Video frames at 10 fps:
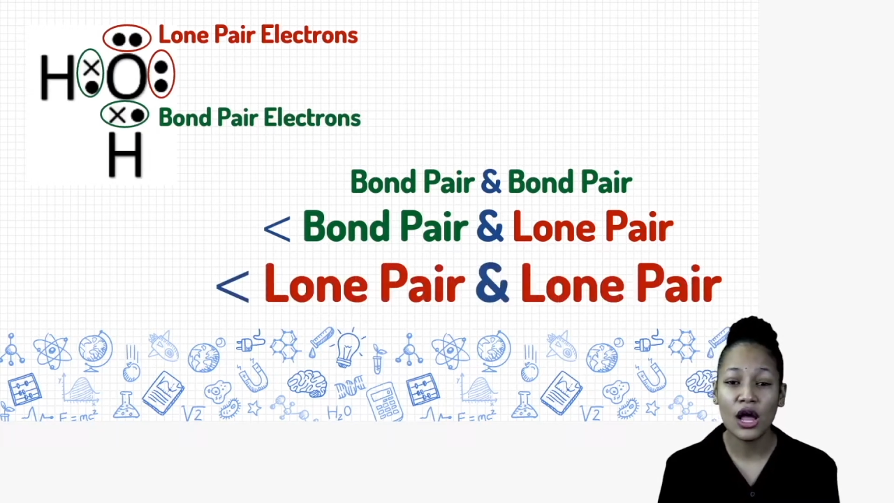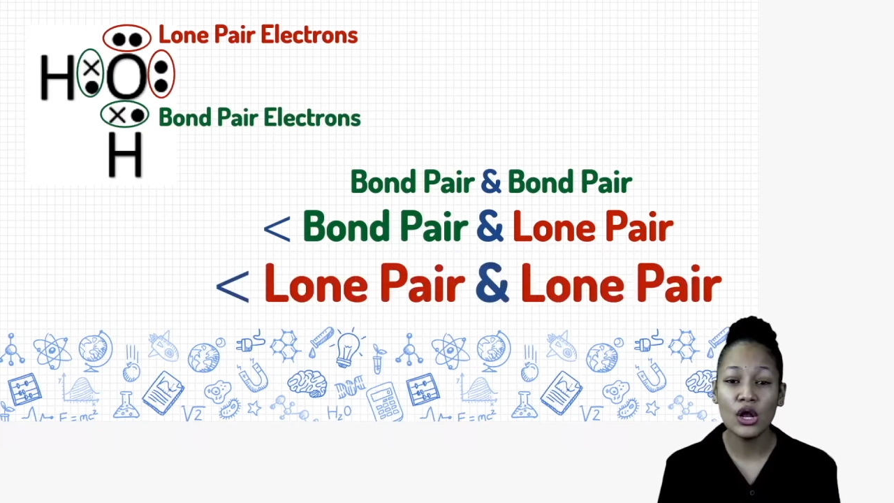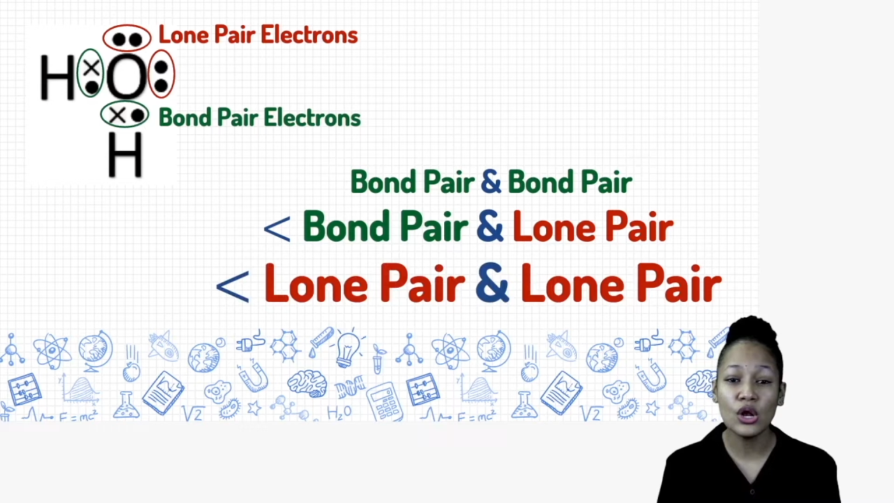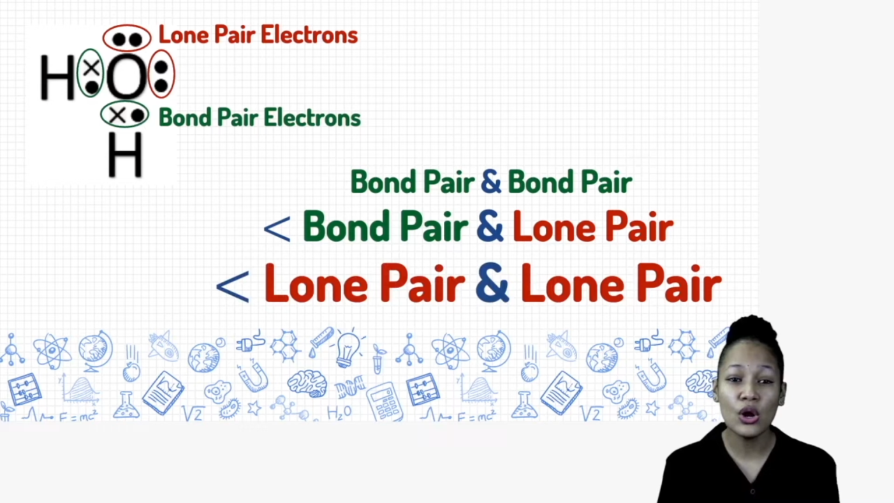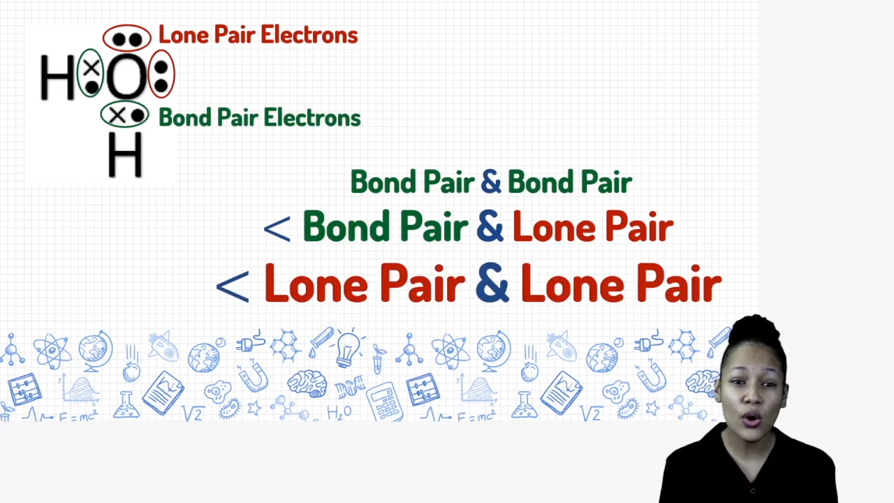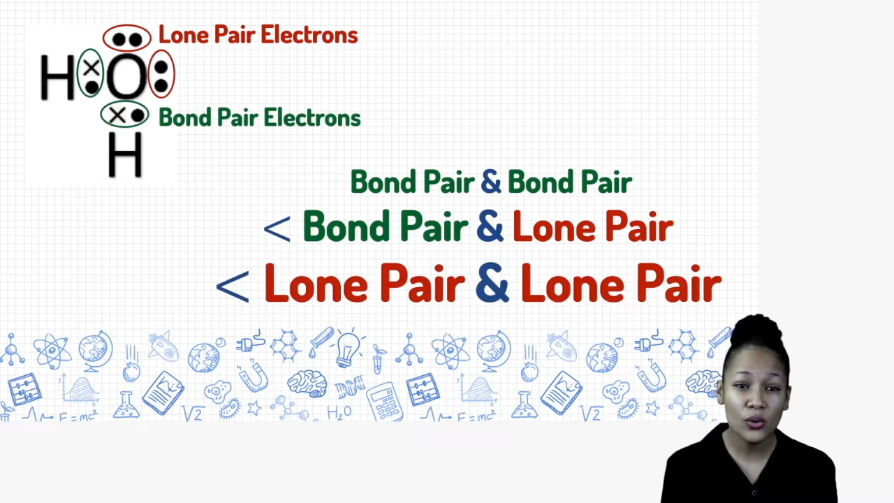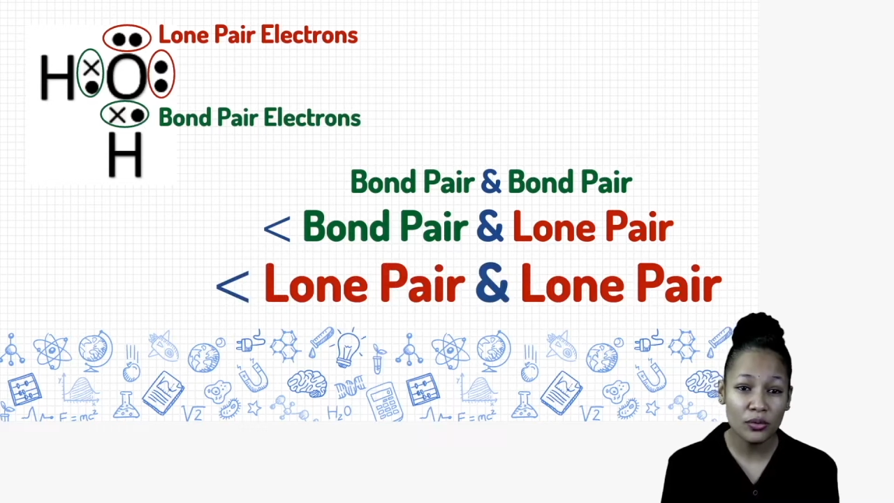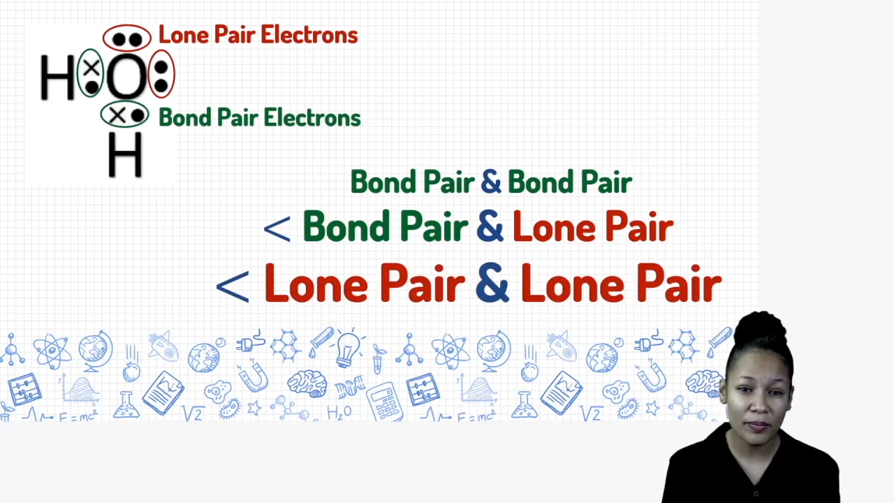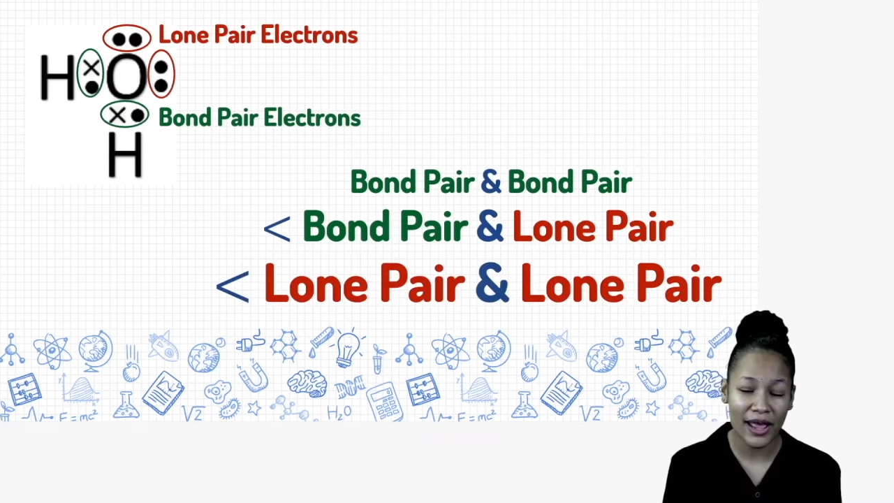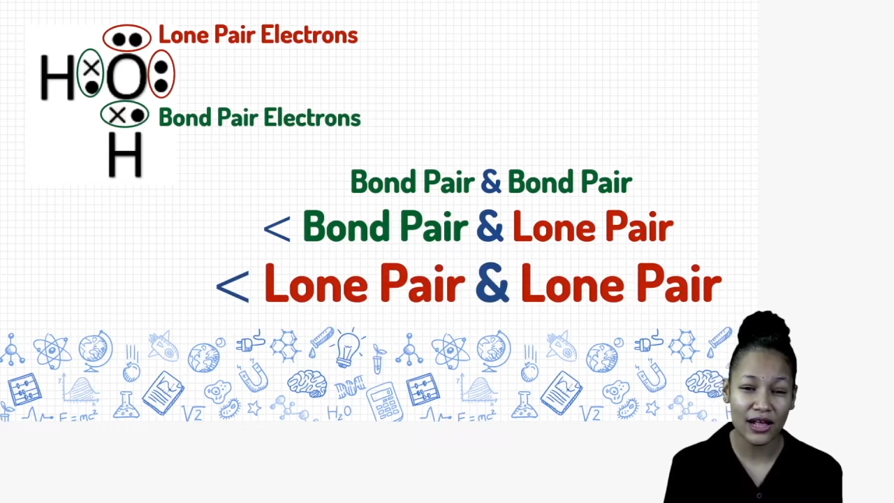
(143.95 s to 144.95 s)
lone
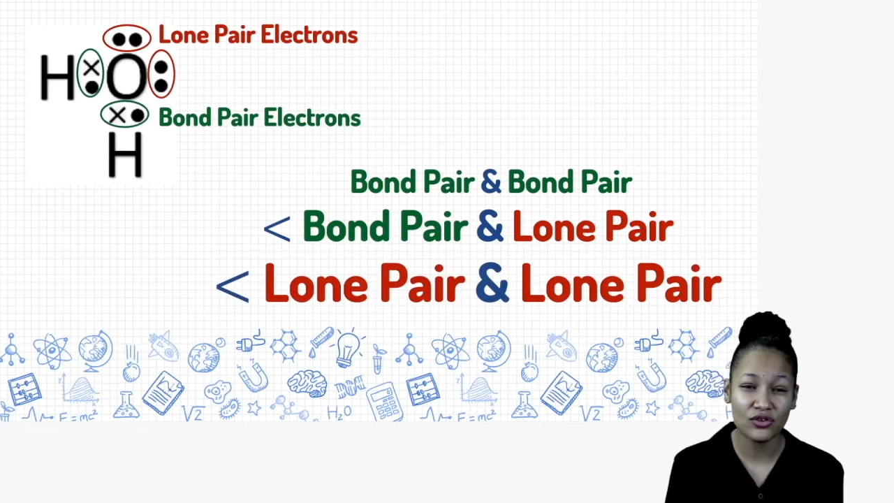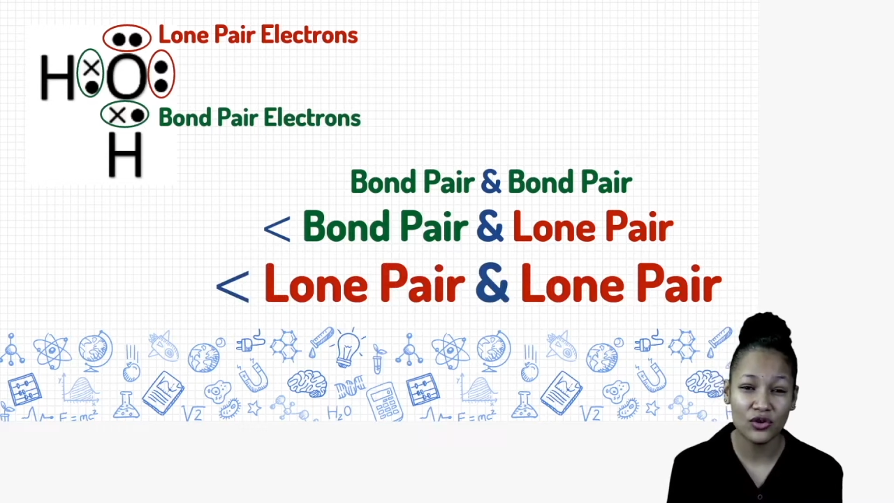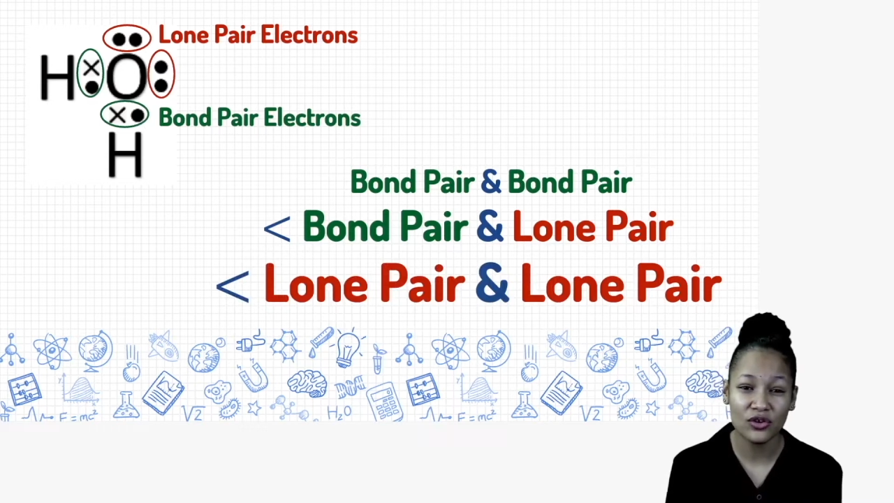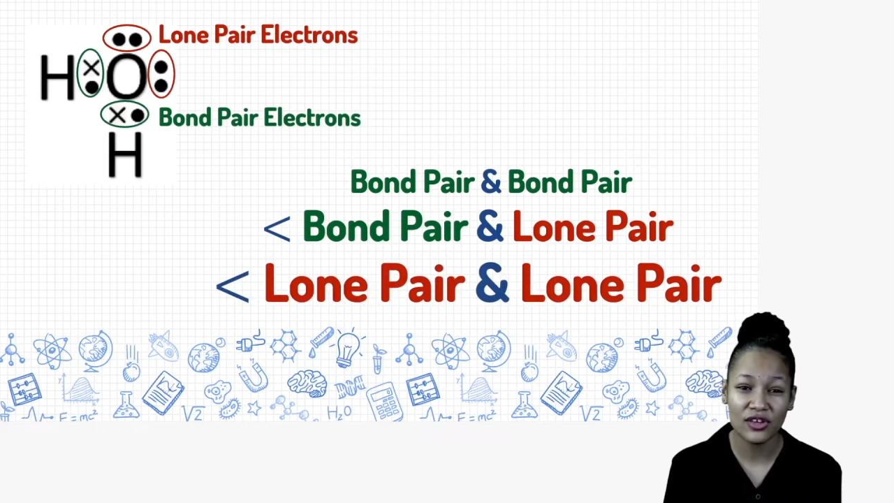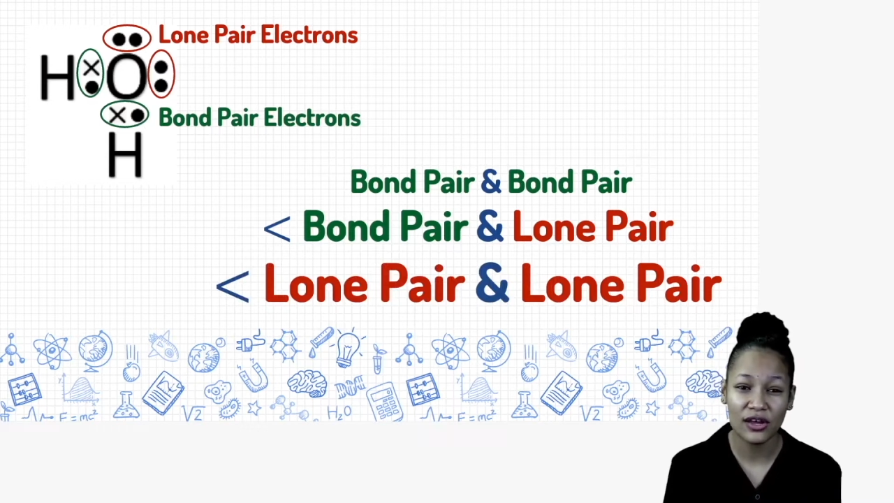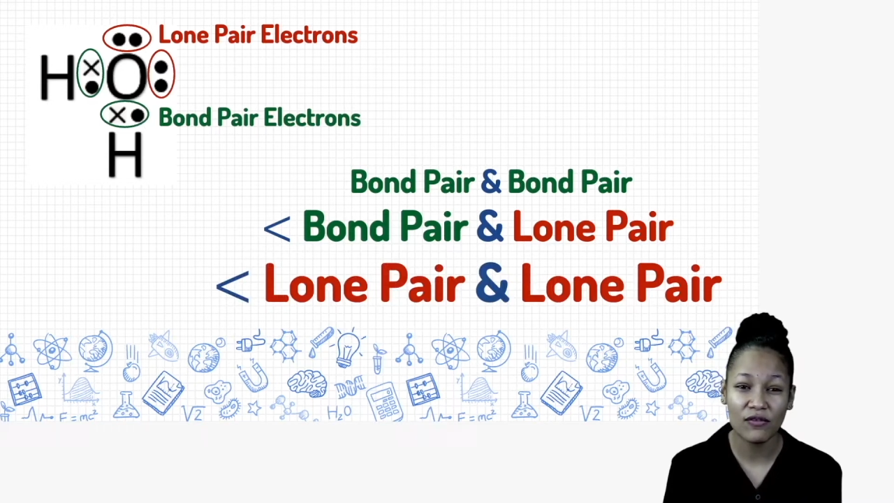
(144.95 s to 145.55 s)
pair exerting